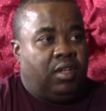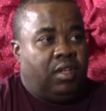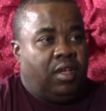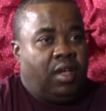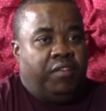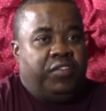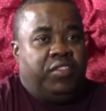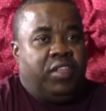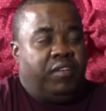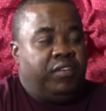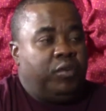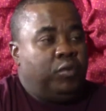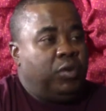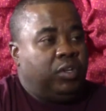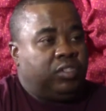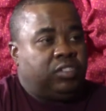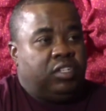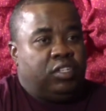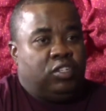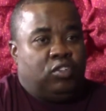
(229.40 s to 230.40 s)
I've never
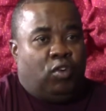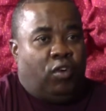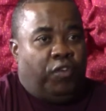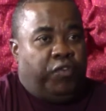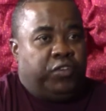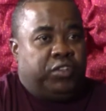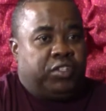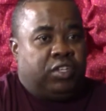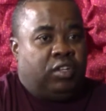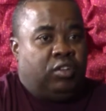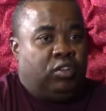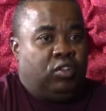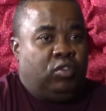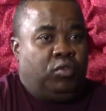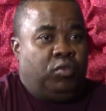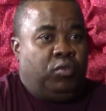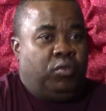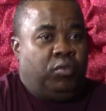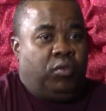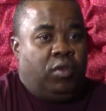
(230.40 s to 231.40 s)
worked in an office. I don't
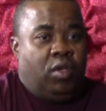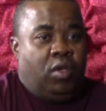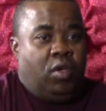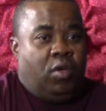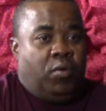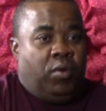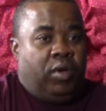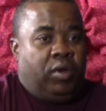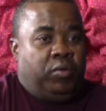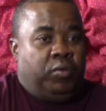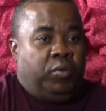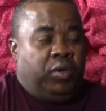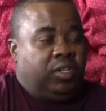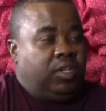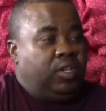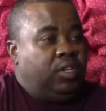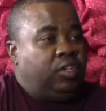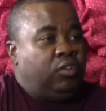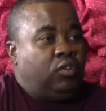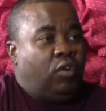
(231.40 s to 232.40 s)
know what
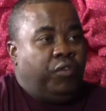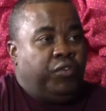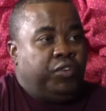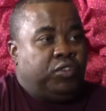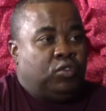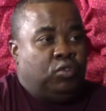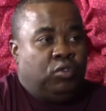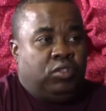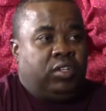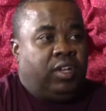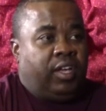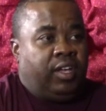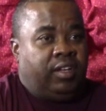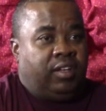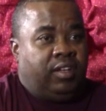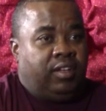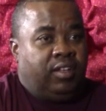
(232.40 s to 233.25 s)
working in an office looks like.